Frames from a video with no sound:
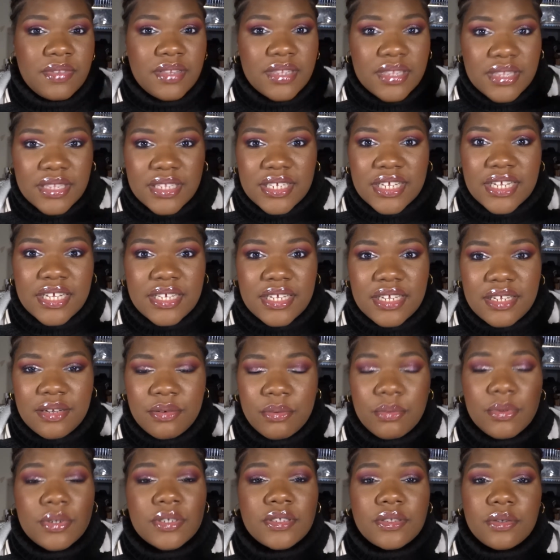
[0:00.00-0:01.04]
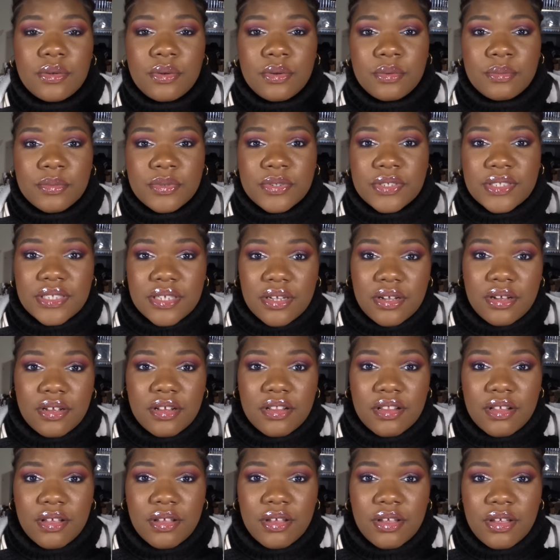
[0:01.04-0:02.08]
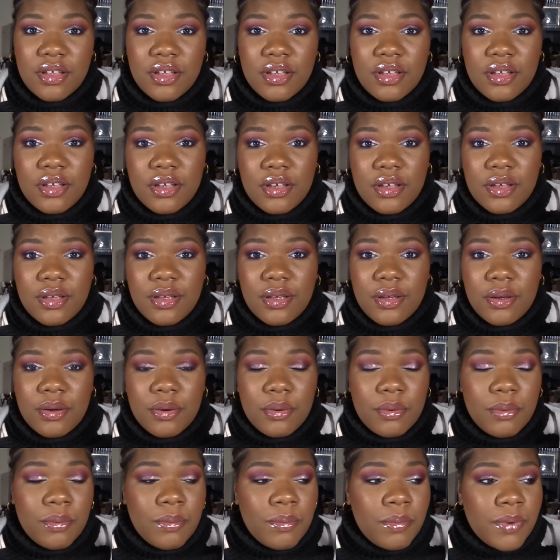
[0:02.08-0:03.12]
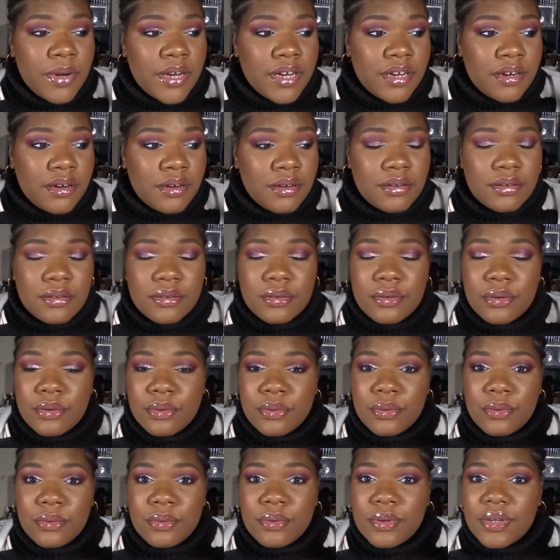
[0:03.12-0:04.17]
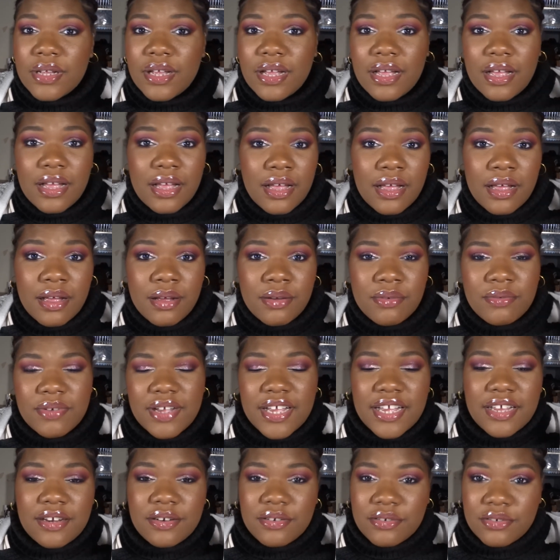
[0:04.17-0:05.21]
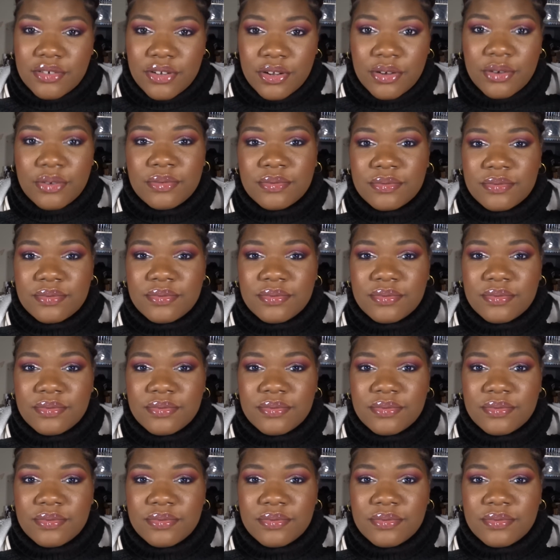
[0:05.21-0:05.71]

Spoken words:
that it was almost done. Where, who, how, I don't know.